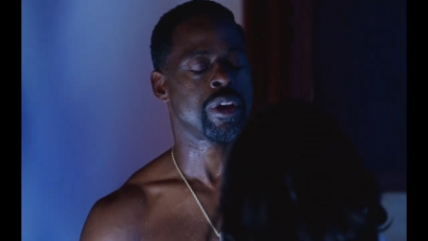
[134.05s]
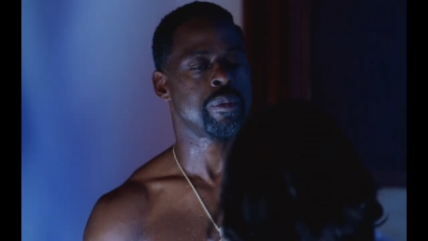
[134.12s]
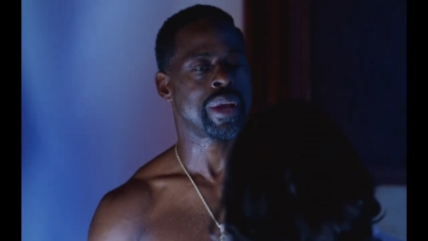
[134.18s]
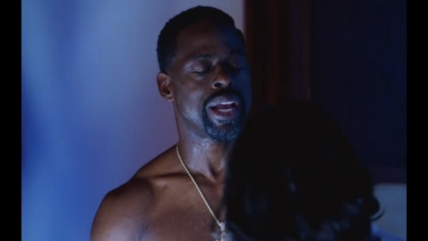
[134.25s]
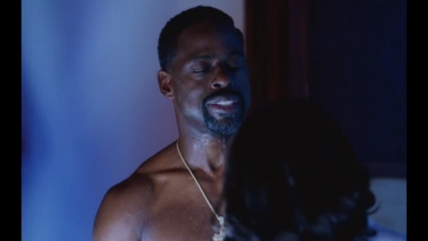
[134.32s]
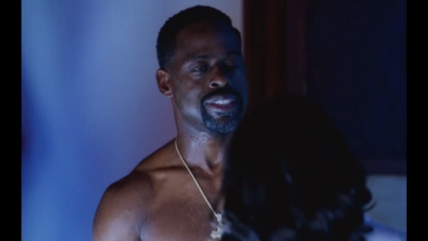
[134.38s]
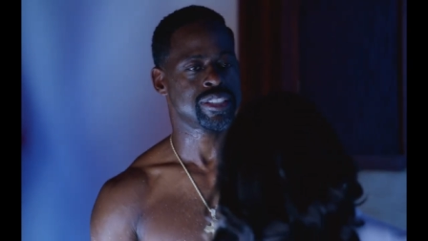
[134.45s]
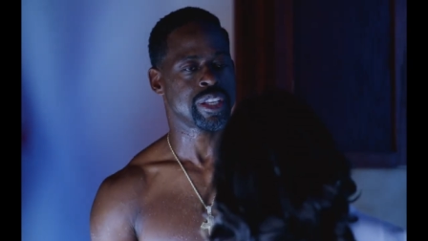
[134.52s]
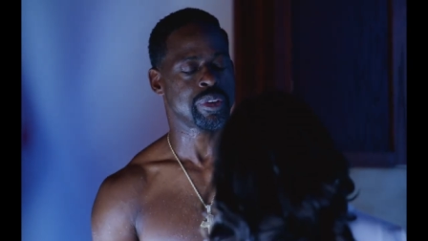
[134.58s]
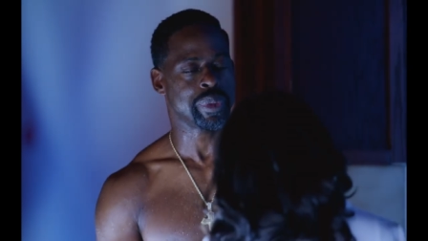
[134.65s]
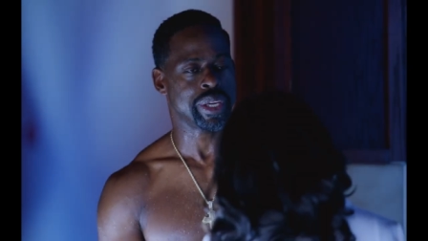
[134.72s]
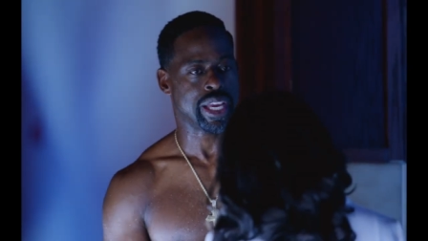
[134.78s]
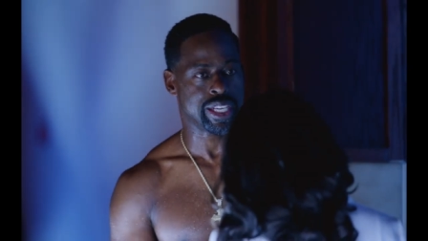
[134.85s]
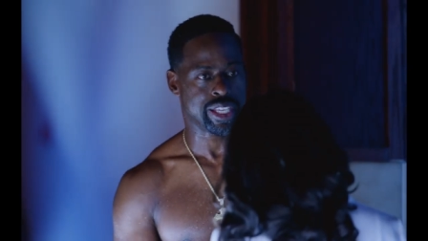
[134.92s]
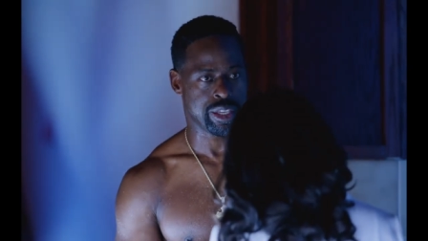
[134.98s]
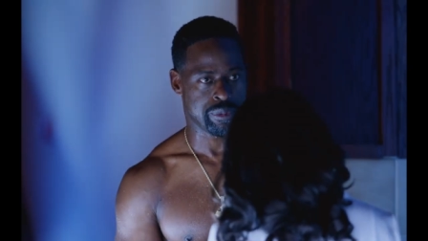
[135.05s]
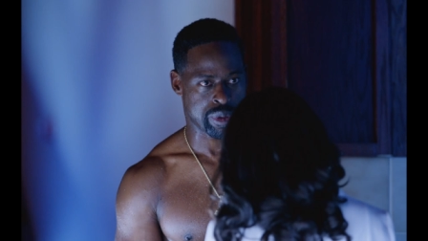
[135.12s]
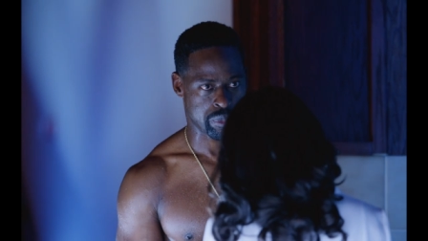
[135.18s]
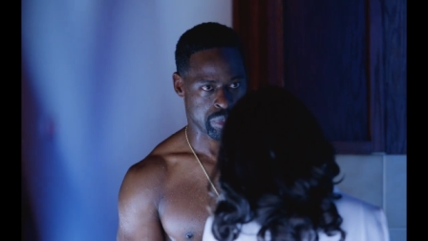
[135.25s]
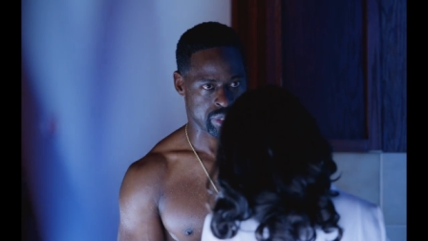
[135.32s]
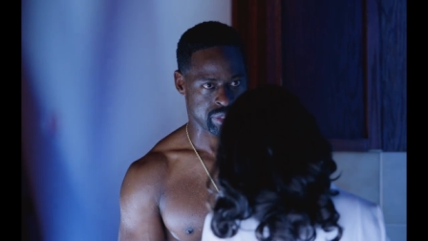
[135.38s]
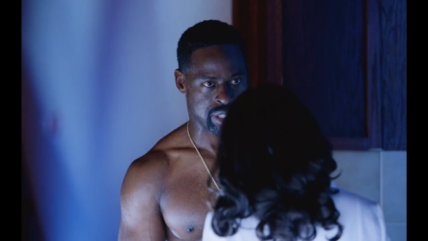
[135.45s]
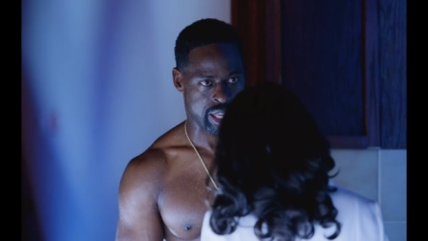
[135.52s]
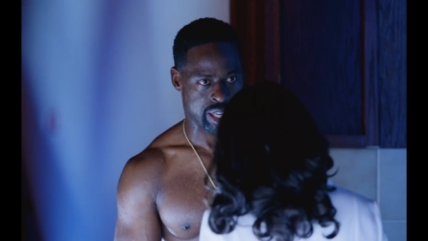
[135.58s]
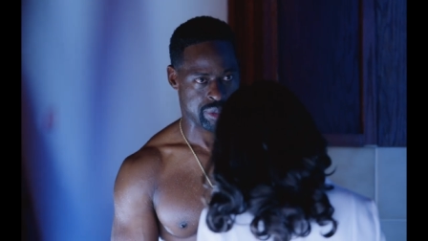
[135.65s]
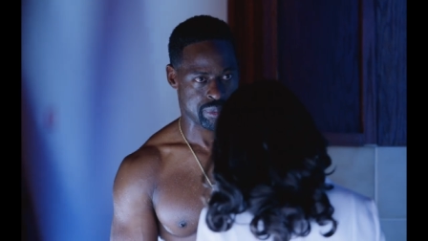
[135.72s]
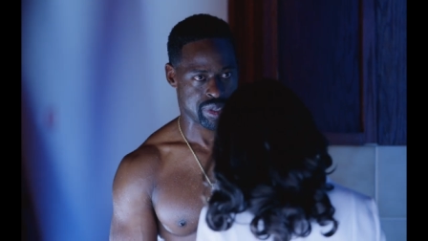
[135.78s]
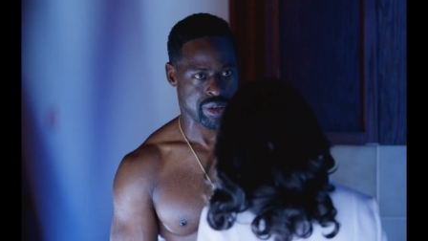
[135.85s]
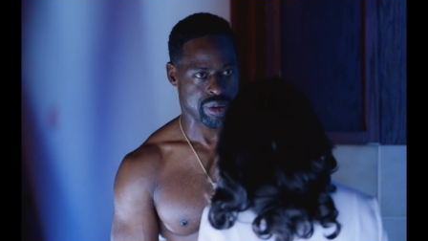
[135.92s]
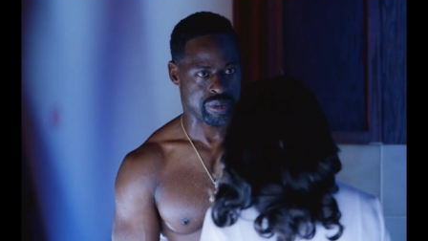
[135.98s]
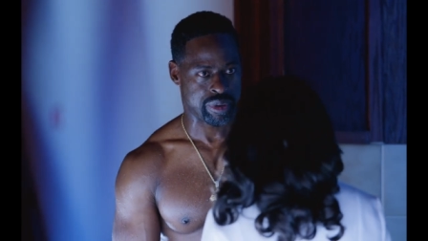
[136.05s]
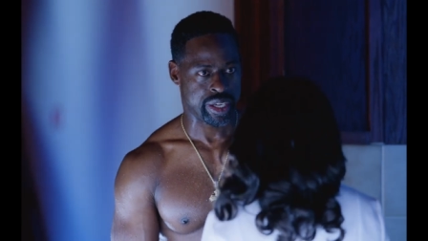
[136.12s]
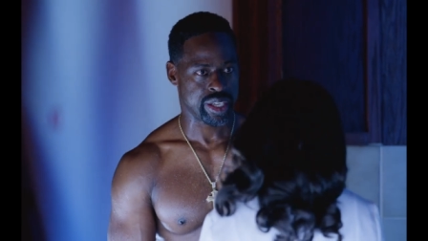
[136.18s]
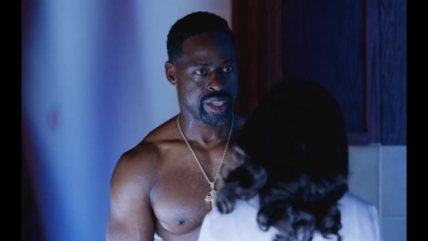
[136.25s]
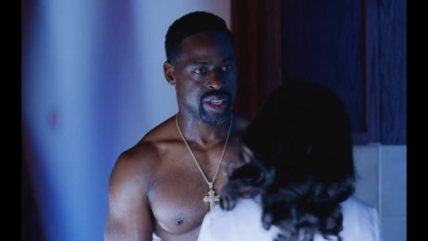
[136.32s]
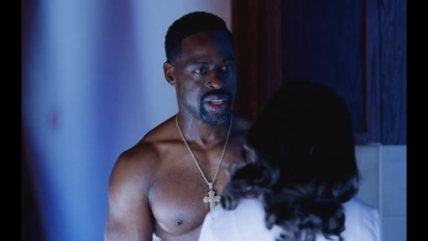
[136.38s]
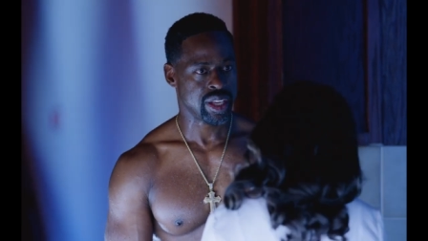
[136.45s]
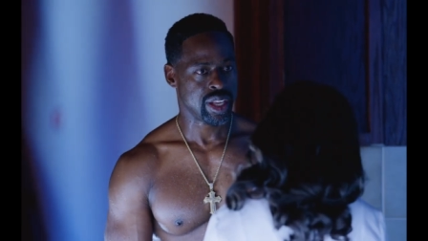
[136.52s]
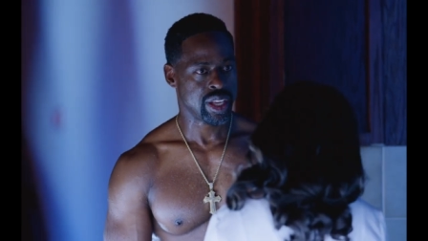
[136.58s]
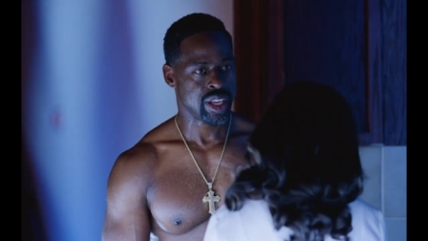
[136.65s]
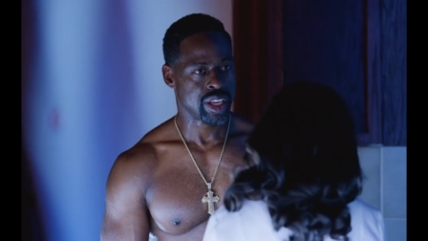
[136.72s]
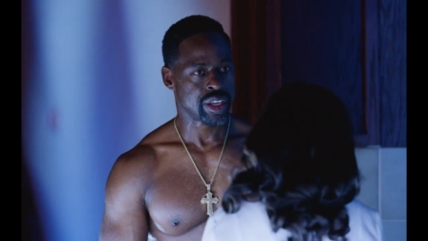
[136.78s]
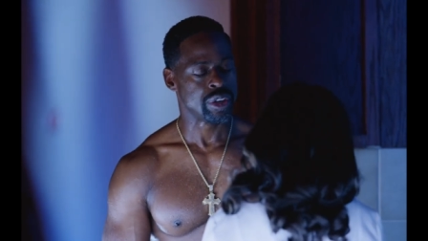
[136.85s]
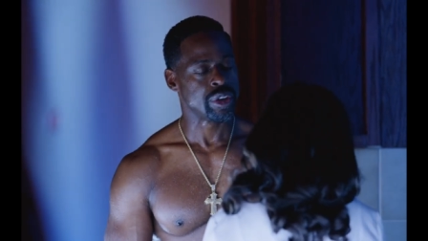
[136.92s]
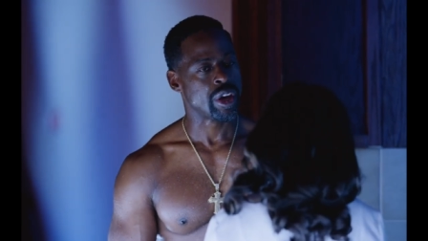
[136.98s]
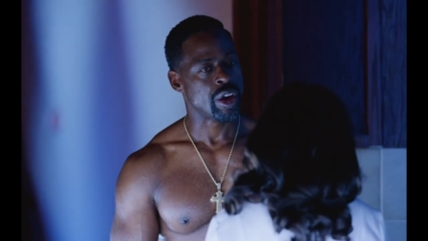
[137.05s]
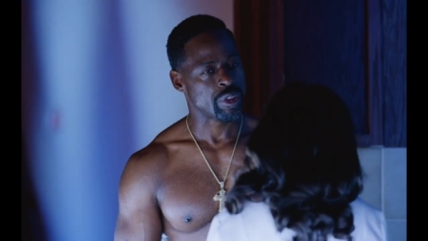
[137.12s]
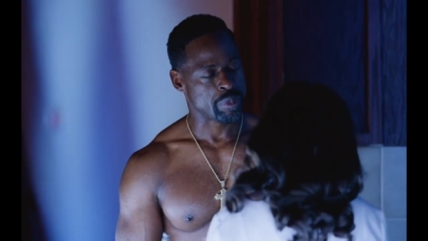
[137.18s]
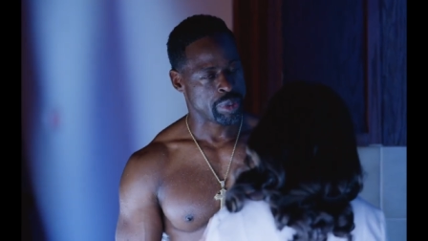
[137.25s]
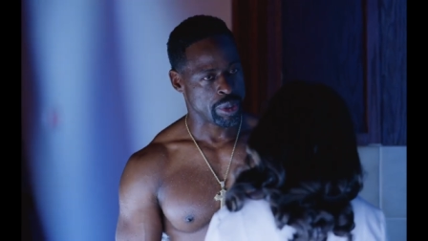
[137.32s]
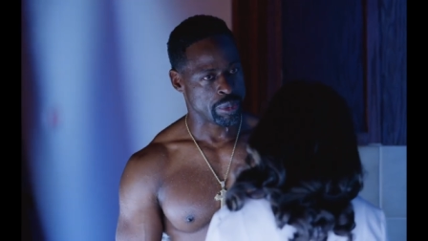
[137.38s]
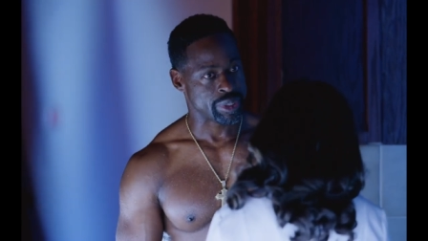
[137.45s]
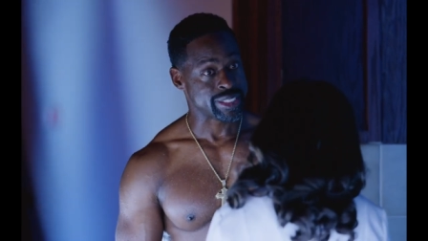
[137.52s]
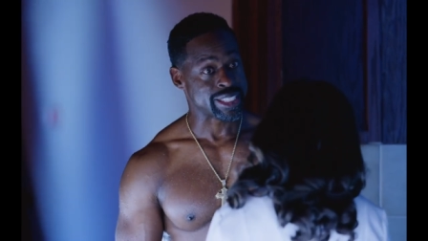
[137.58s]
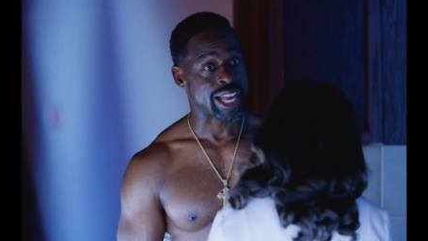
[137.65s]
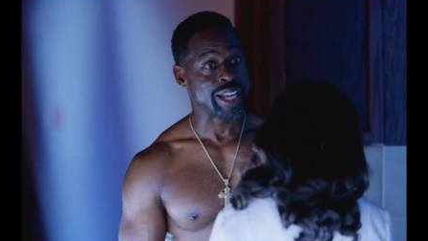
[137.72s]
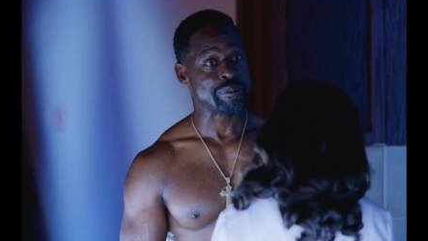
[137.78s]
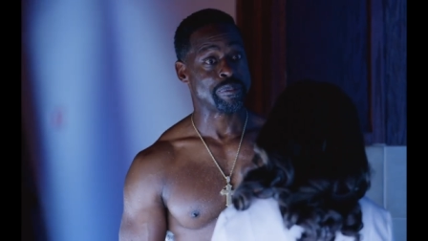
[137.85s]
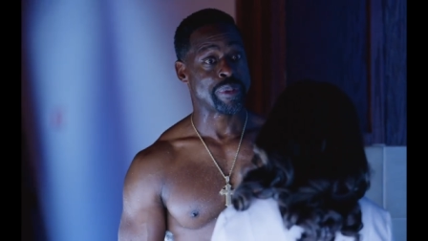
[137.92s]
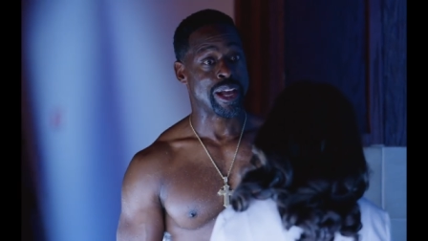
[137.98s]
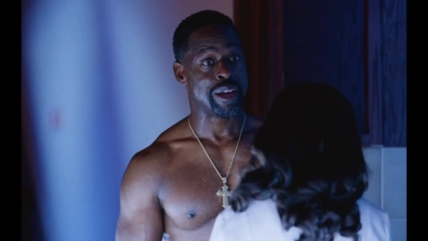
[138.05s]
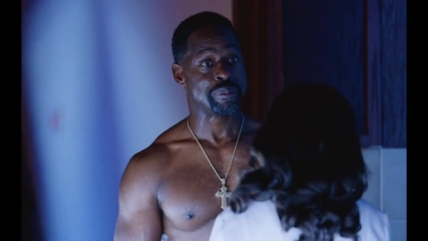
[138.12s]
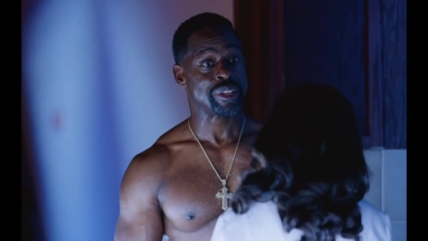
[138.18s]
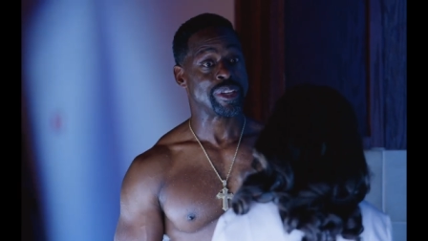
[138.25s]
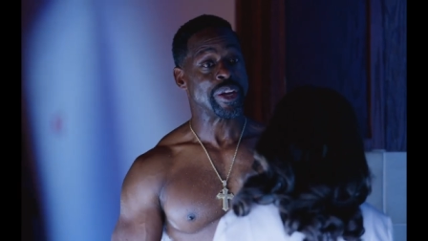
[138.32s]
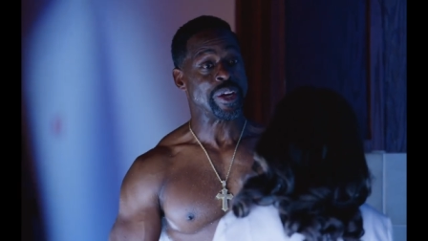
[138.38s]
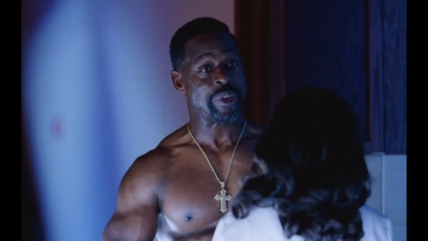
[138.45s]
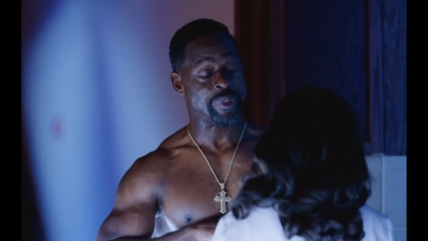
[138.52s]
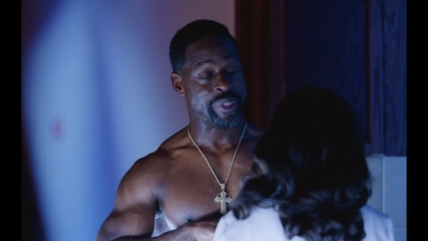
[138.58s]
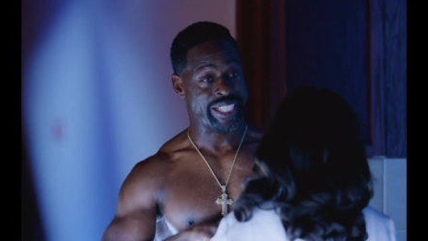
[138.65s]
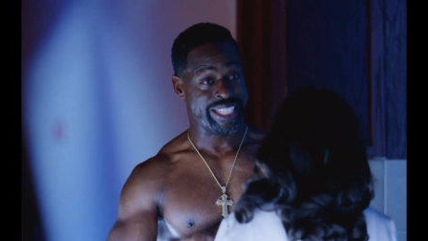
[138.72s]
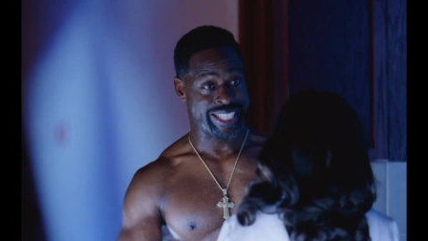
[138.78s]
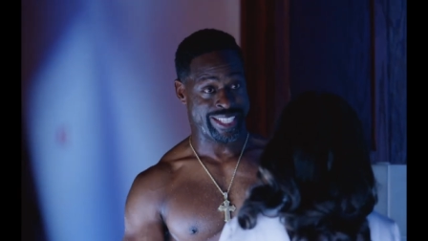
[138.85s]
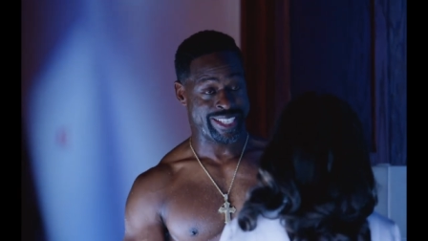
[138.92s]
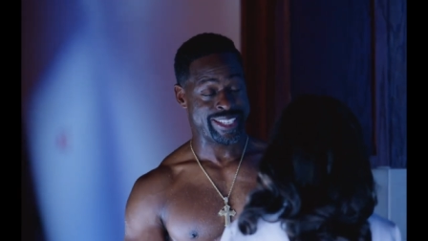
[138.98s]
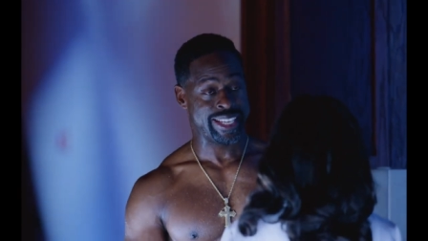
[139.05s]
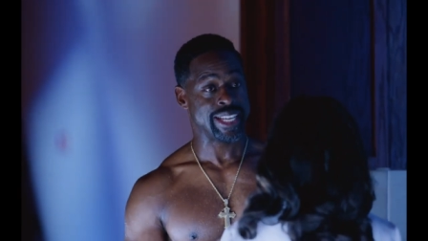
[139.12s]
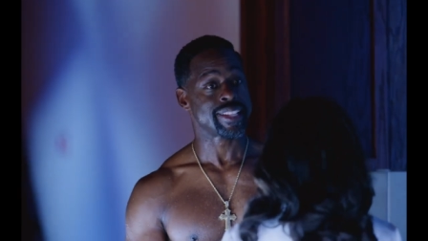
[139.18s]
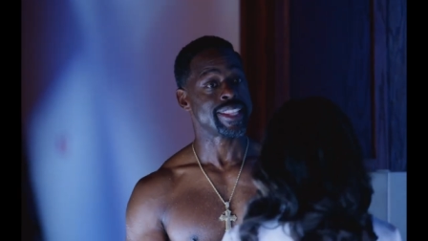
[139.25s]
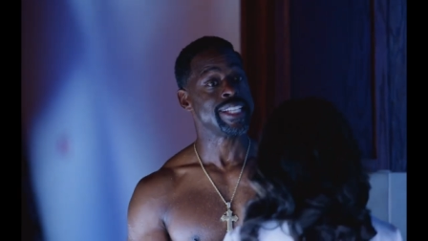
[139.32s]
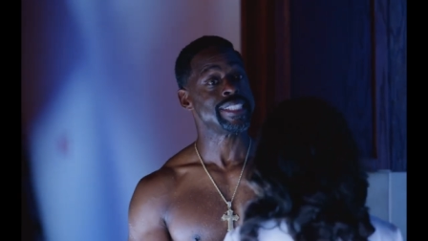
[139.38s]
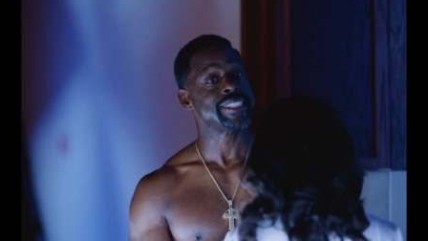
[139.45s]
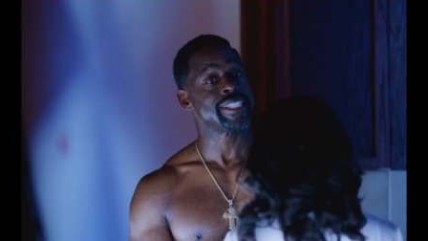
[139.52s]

no, but I just think we gotta keep up with the times, right? And all the people that's hot and popping on the internet, they